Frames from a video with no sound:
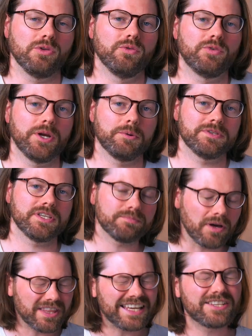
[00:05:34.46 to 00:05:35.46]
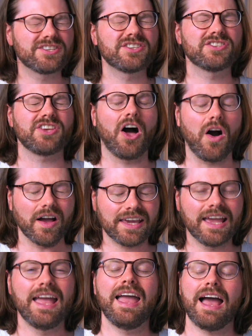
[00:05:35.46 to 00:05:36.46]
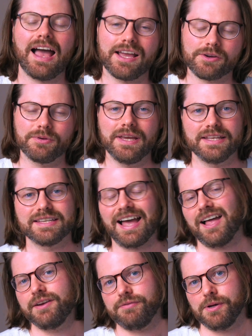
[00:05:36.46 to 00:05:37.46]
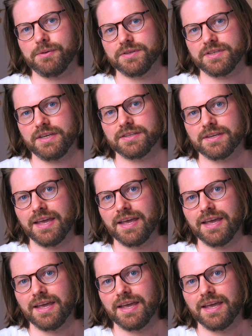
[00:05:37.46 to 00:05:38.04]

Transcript: low frequencies, but they suck at creating high frequencies.